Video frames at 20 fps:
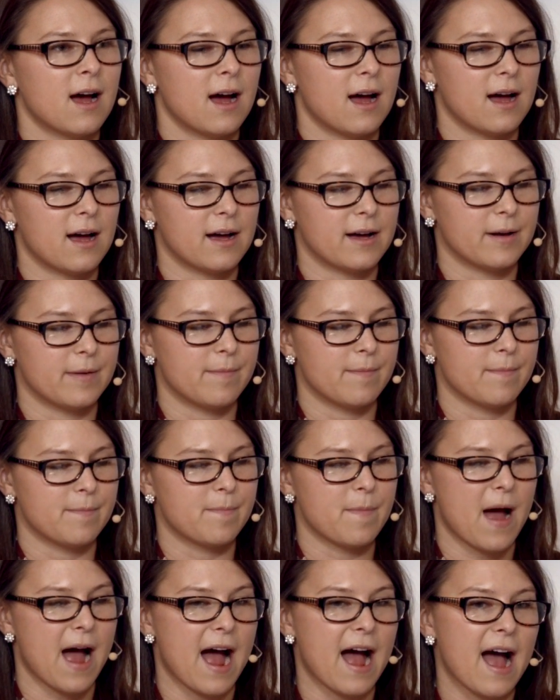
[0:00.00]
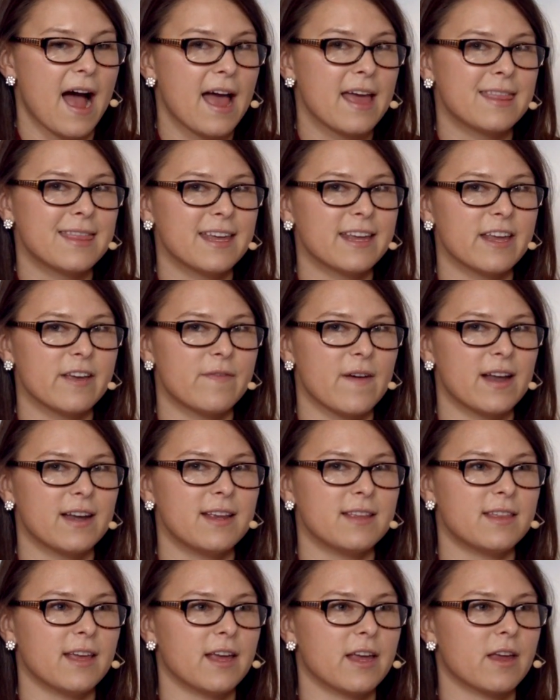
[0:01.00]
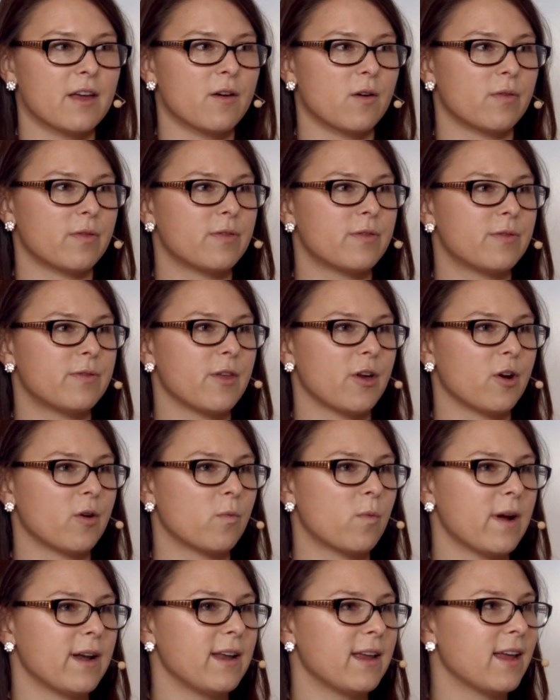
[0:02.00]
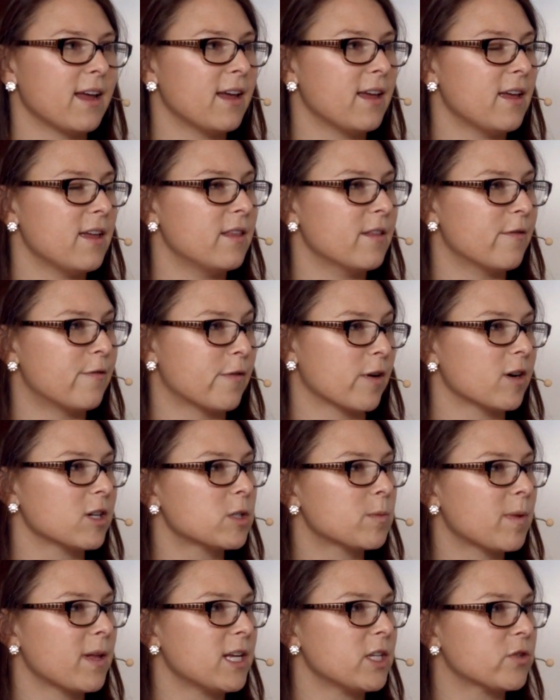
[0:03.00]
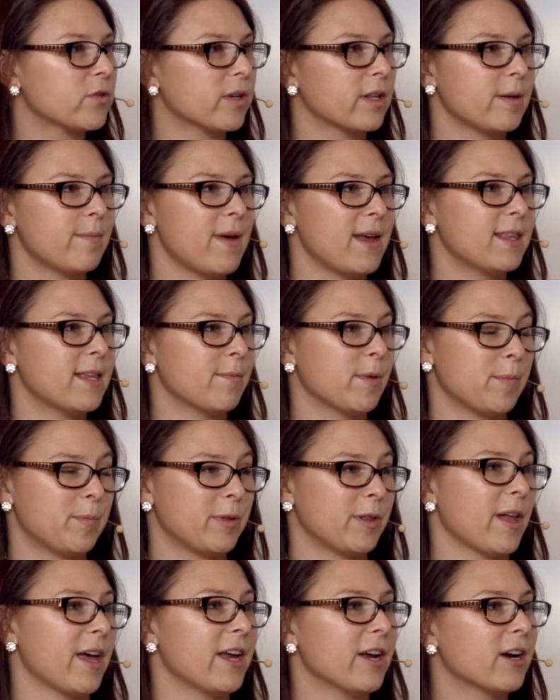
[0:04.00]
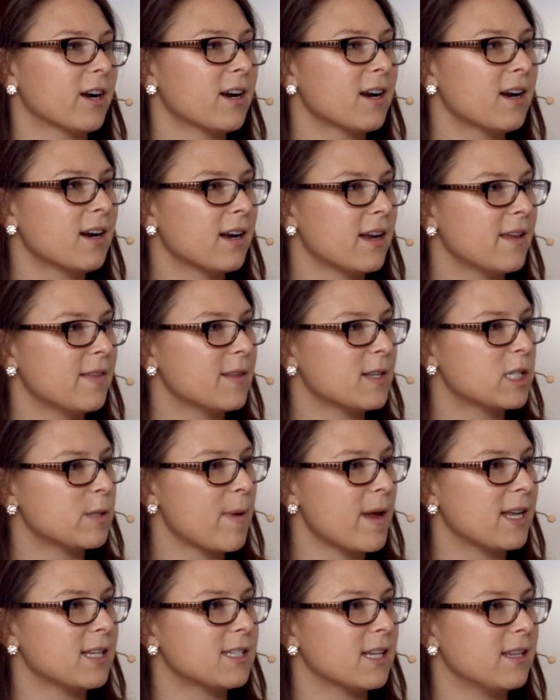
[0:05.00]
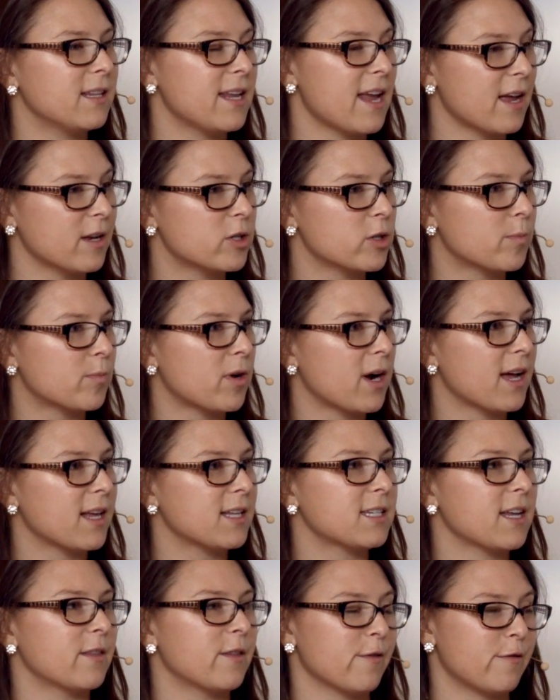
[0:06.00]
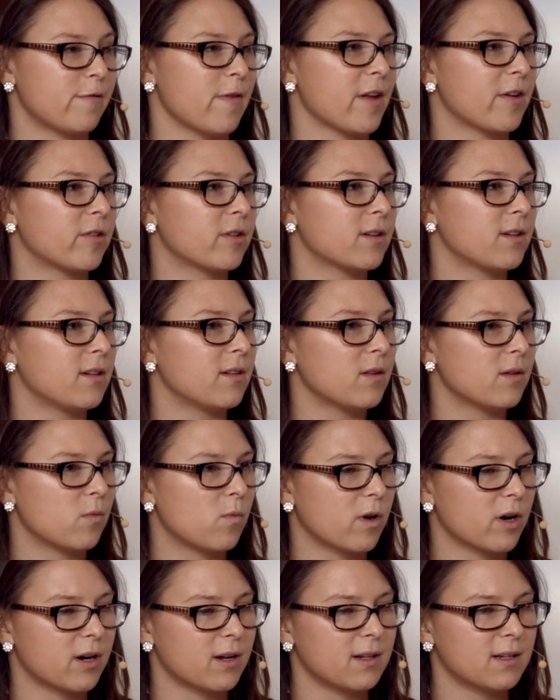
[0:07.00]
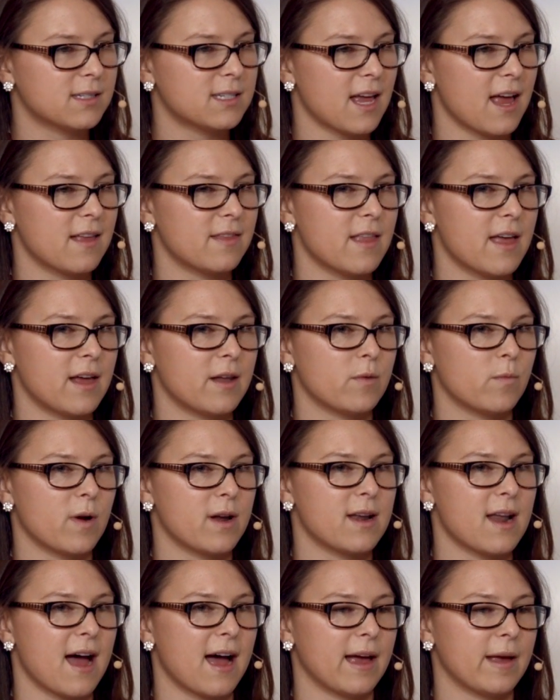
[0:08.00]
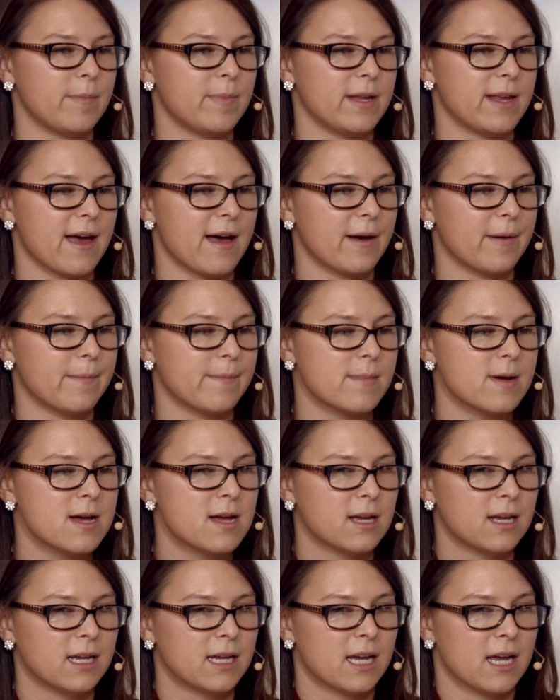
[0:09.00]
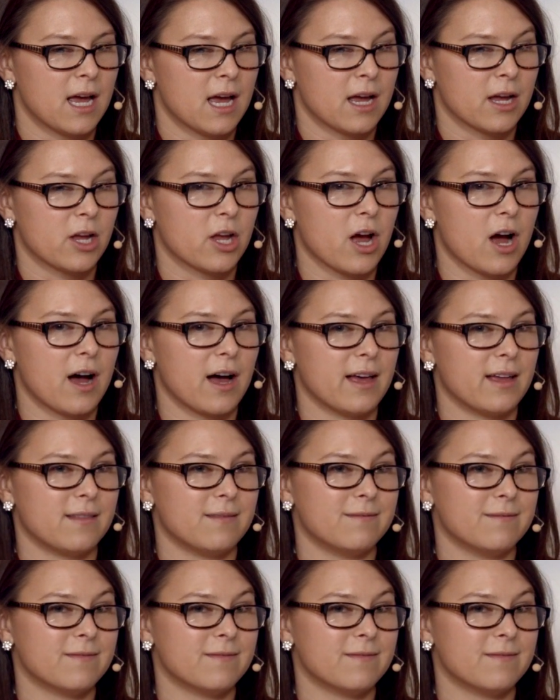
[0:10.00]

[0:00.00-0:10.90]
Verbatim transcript: Um, I think, if anything, their winning it in the first place really made them a player in the space in the enterprise and the federal world. And then when IBM got